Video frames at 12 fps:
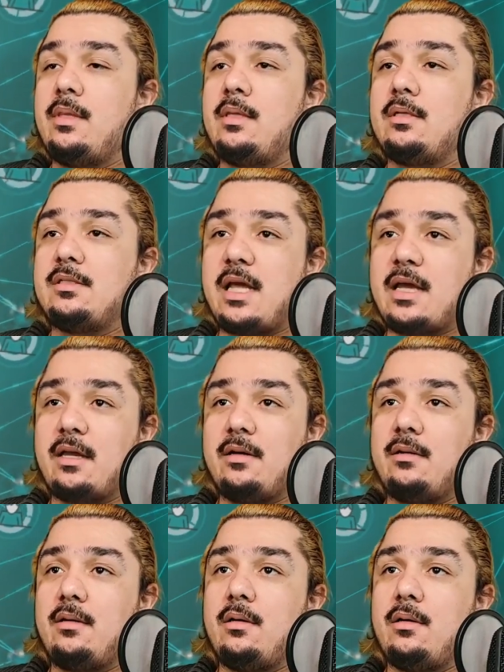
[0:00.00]
Second,
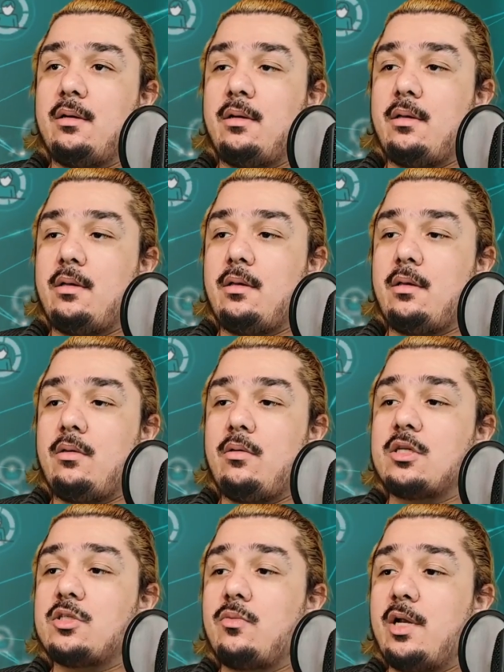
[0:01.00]
you
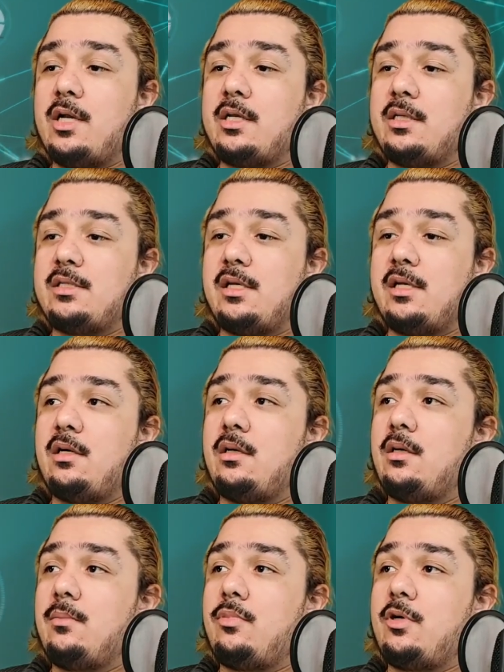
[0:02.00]
also want to consider
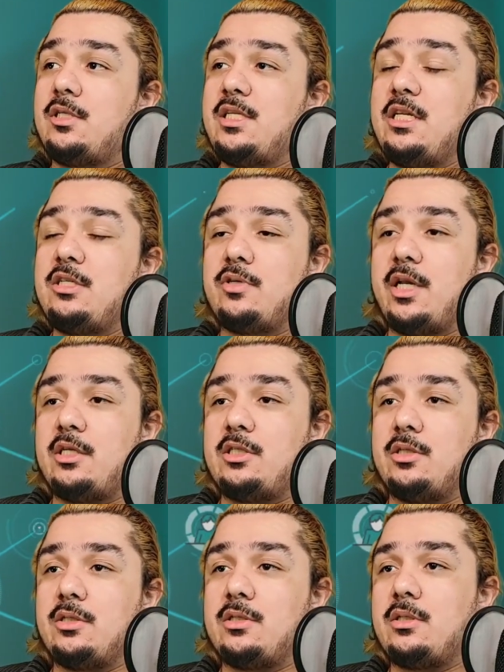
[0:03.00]
prestige
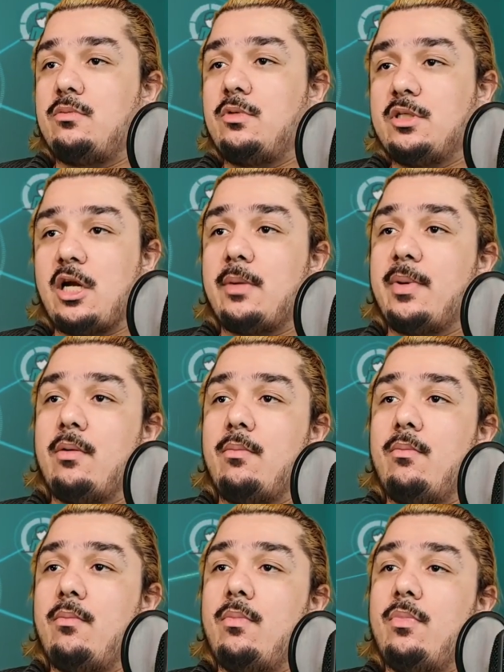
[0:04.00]
credentials. We'll talk
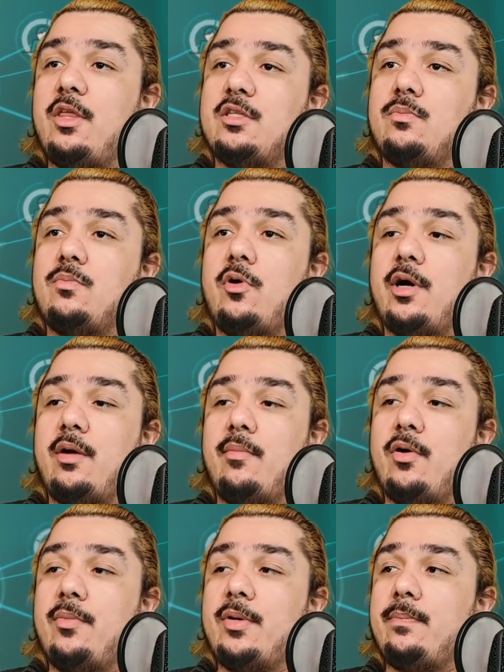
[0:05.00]
about this more in a
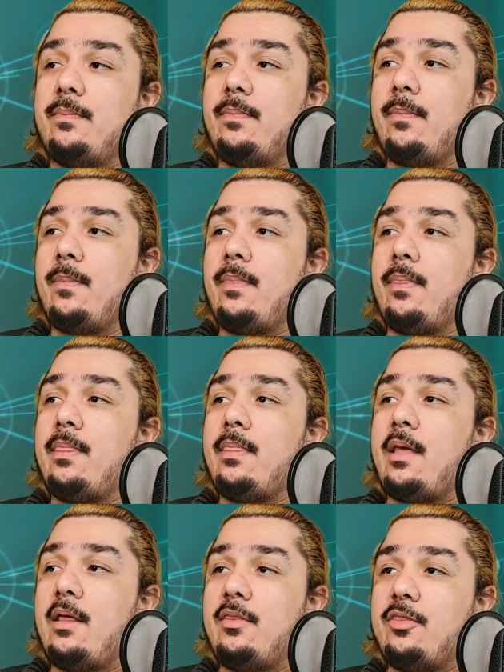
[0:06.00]
moment.
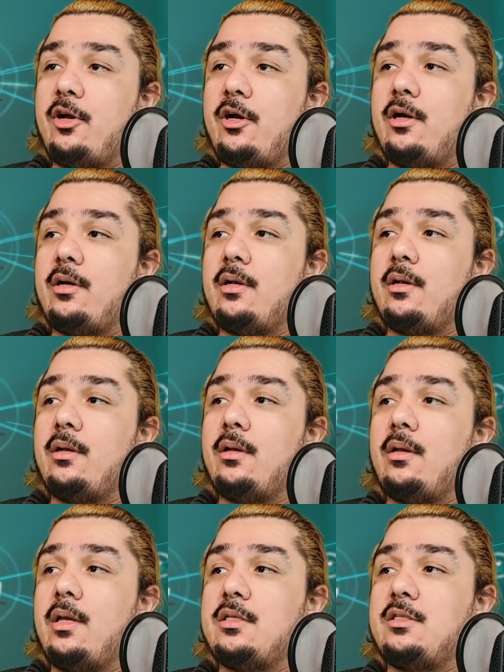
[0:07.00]
And third
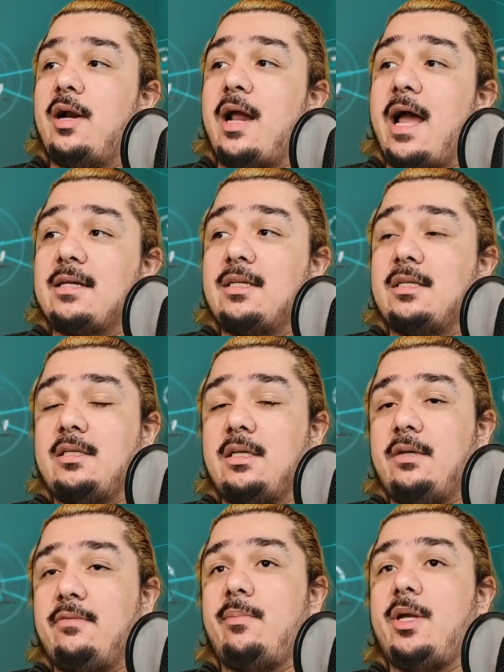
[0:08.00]
is your access to
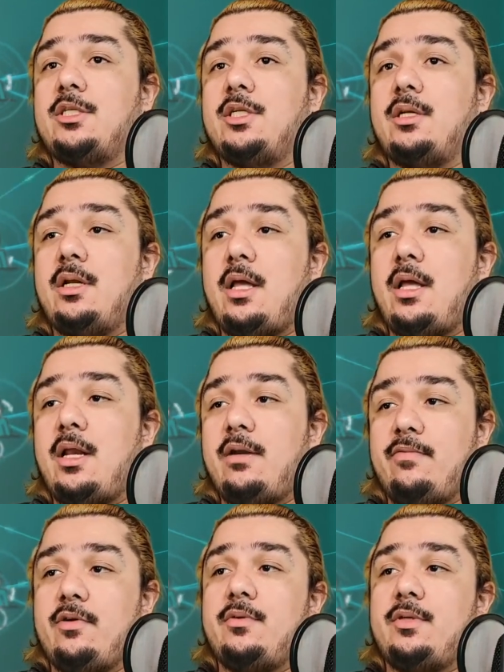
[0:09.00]
information and
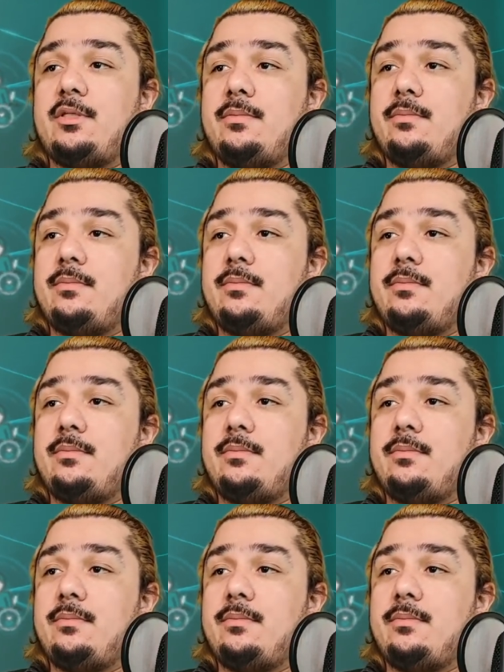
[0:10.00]
influence.